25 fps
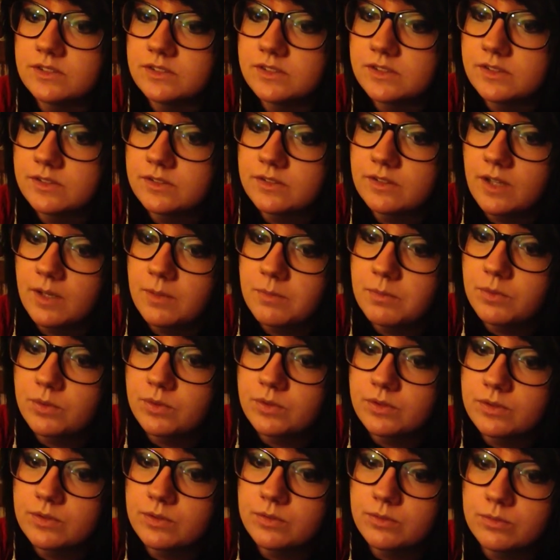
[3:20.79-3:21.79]
so I'm
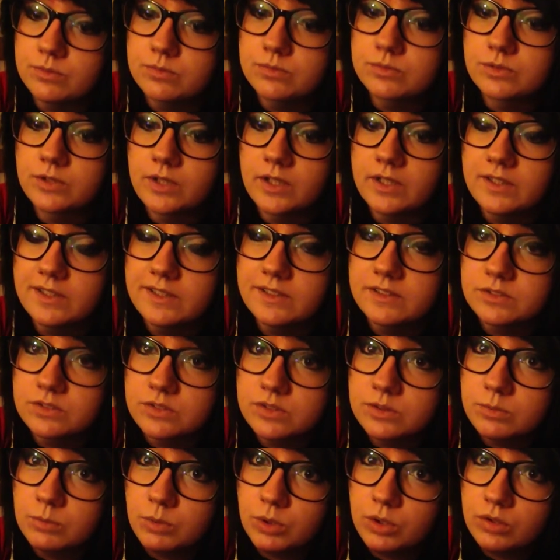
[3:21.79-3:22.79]
going to try and answer
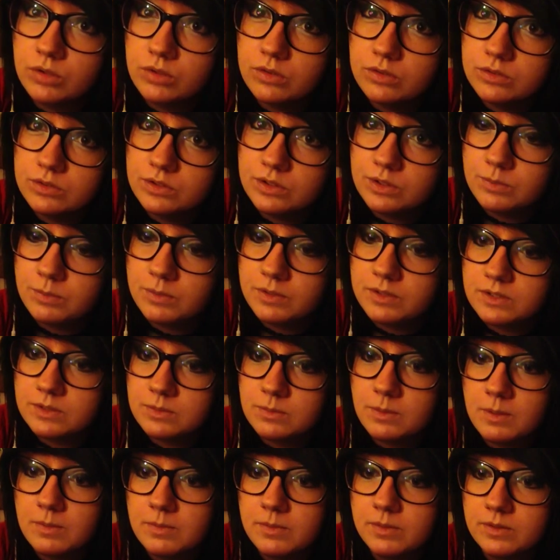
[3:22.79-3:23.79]
them all to the best of
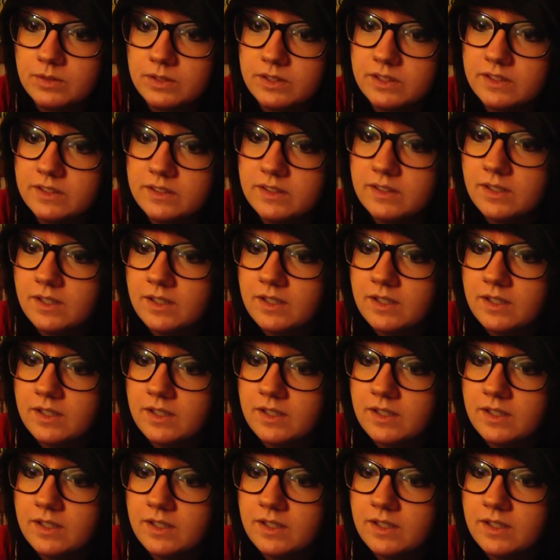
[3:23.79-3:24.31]
my ability